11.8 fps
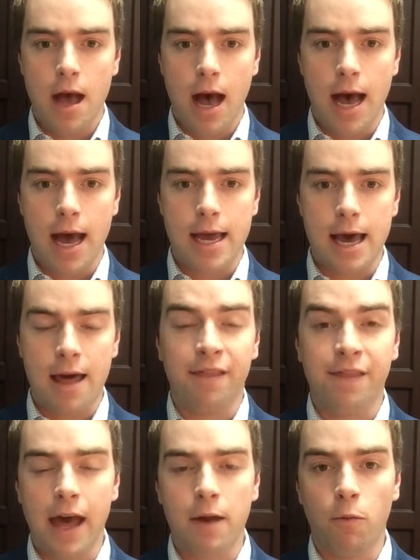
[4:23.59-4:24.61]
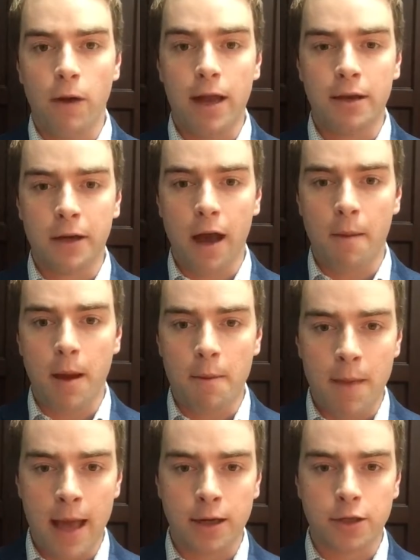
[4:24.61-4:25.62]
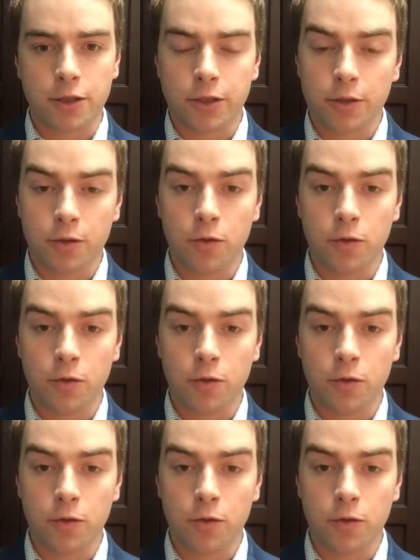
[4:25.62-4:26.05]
I then went and got my manager,